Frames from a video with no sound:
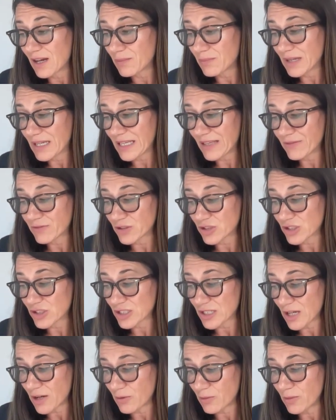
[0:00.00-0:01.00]
even
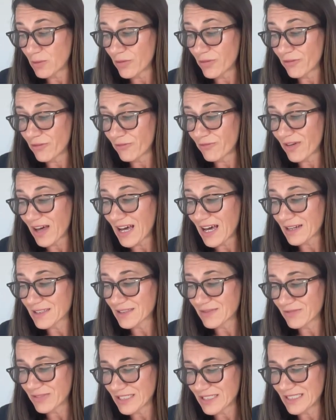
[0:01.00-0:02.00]
so, the fact
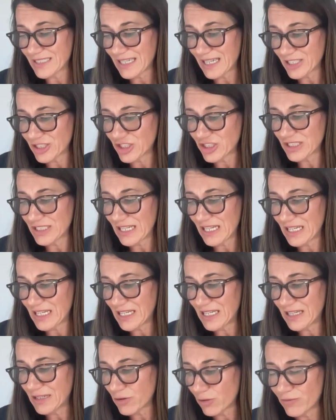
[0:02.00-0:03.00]
of litigation
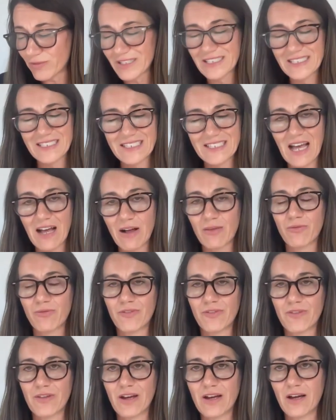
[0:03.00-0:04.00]
in and of itself,
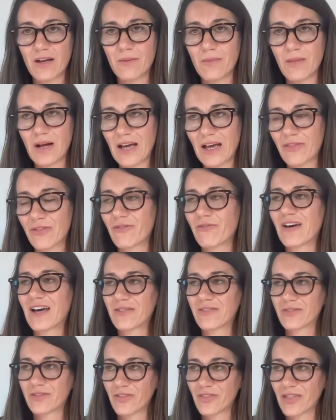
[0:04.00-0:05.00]
and the
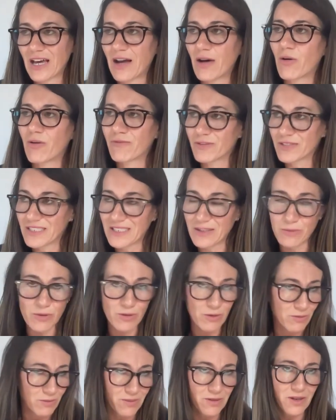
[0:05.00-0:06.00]
fact that that obviously
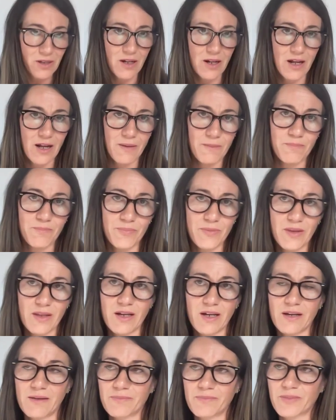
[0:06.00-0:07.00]
will
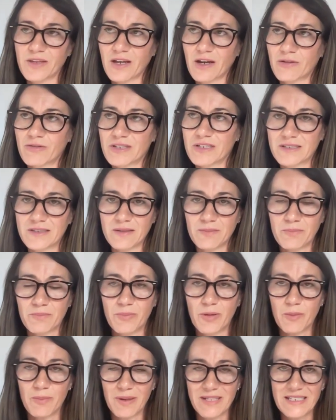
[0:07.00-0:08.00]
carry some
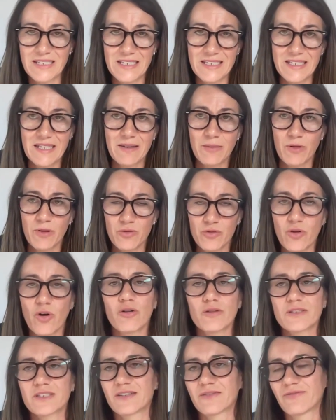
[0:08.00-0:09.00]
publicity, will
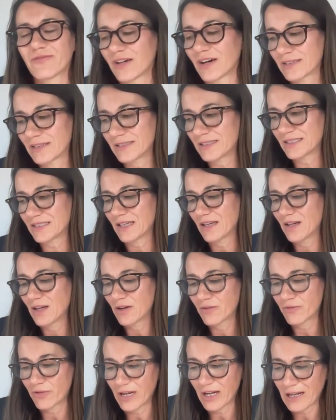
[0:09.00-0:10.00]
not suffice
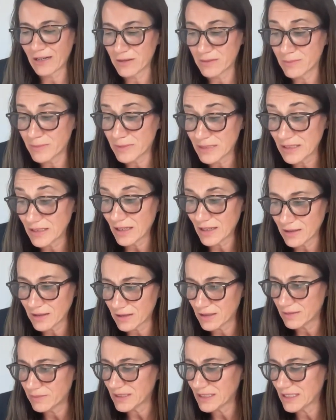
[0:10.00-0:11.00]
for an
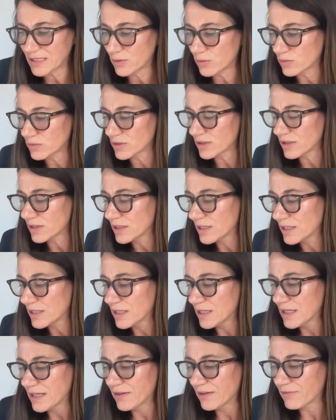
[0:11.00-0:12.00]
anonymity order.
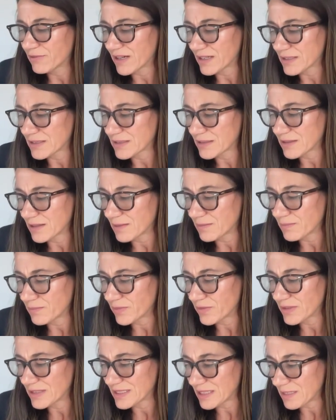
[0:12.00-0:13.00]
In fact,
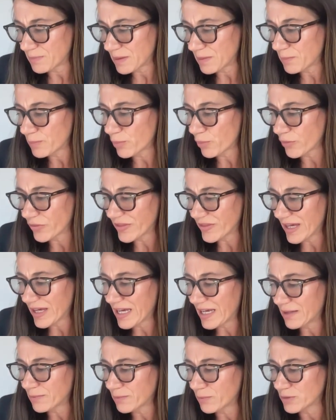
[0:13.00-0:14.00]
the tipping point
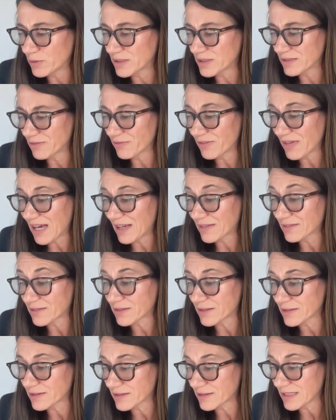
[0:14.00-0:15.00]
there was the fact
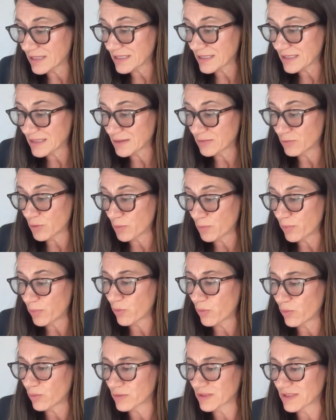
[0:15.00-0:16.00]
that this
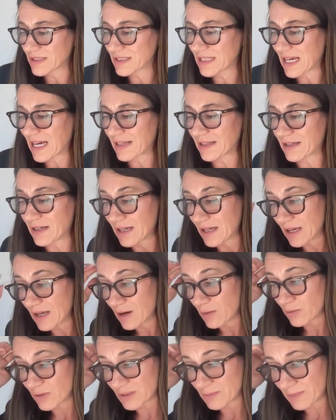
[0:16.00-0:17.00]
report then
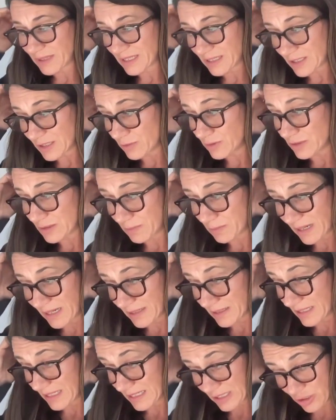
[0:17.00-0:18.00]
was being used by
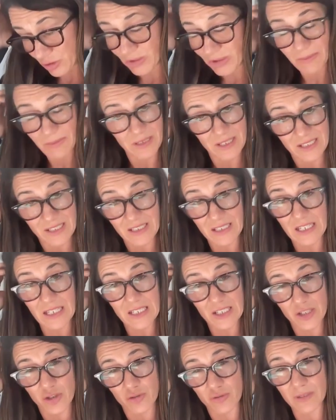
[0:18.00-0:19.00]
extremists and
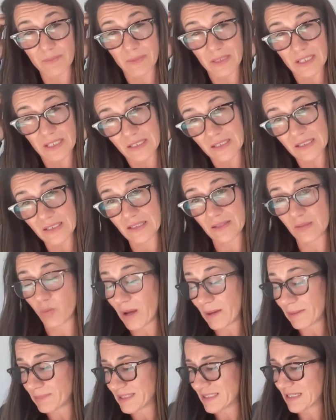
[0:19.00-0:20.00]
extremist
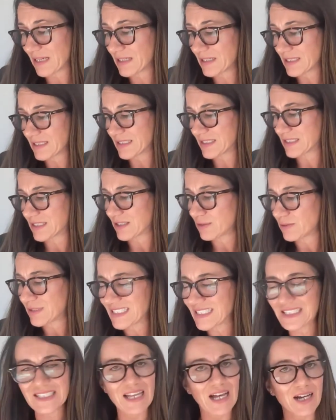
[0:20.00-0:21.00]
websites to
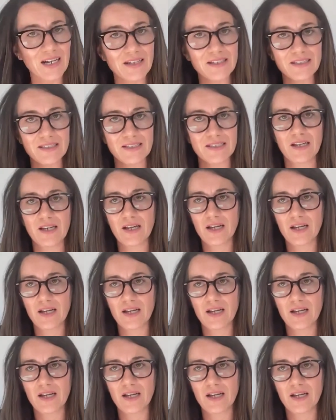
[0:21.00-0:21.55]
incite